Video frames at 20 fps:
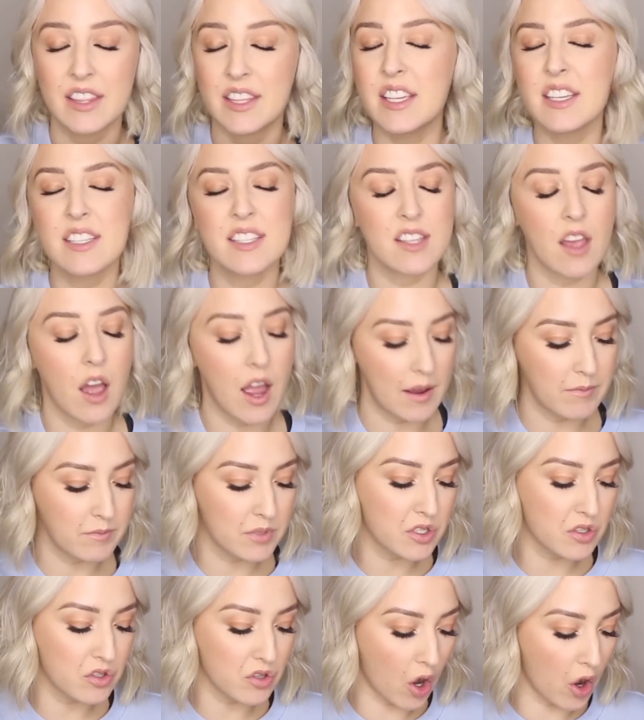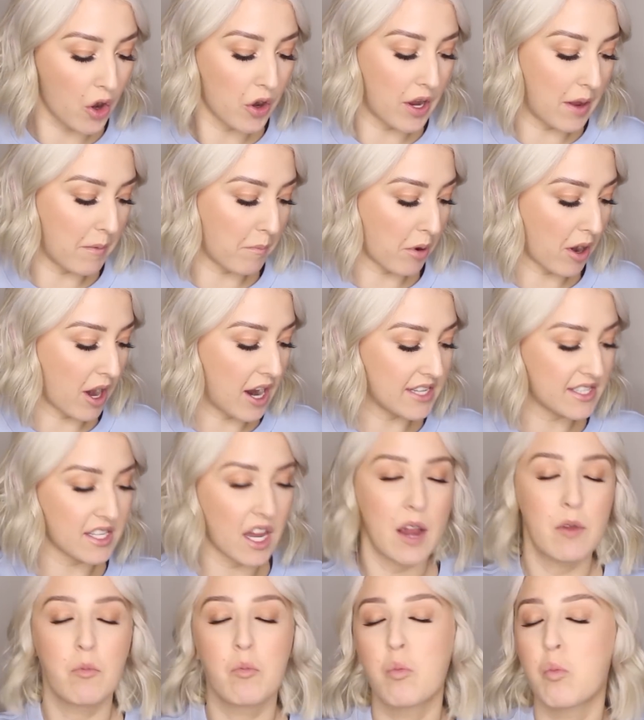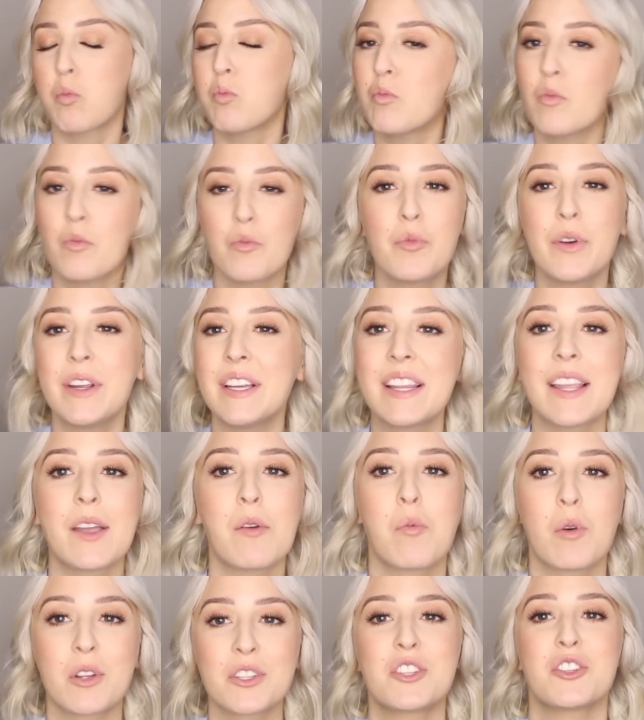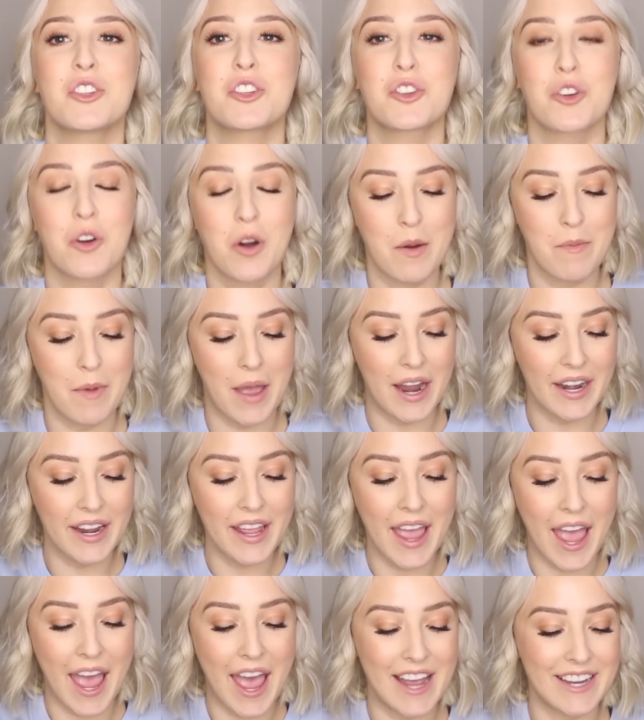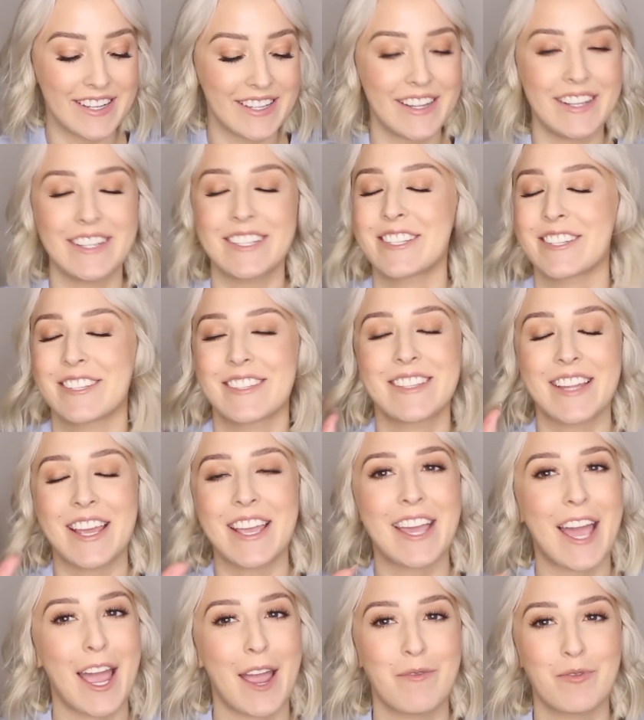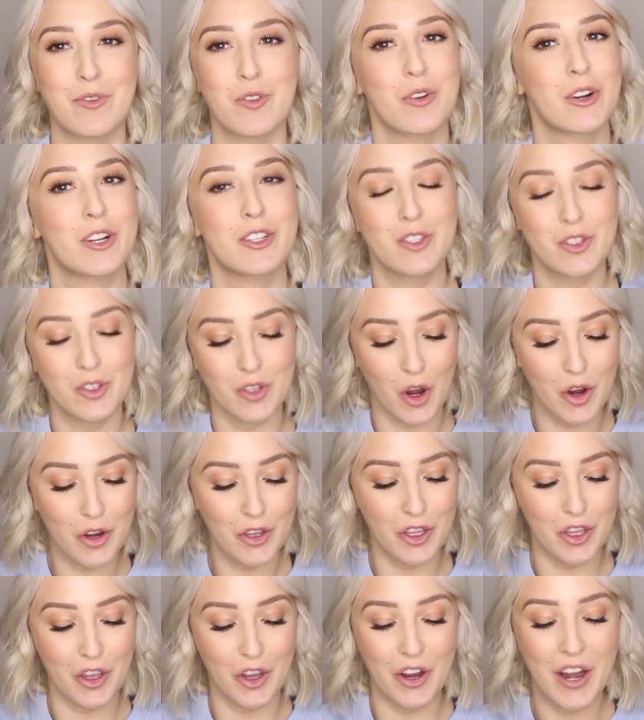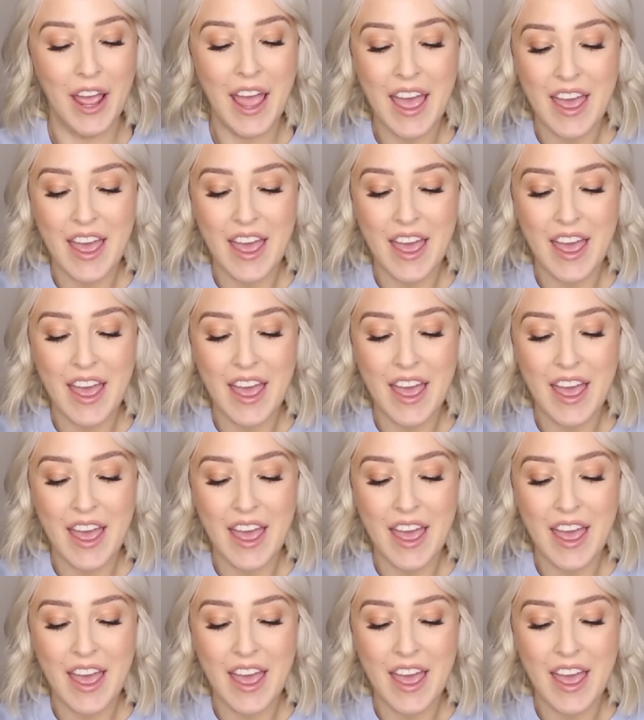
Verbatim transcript: This, I'm so impressed. I really wasn't sure about it and it just, it came through. It's so cute.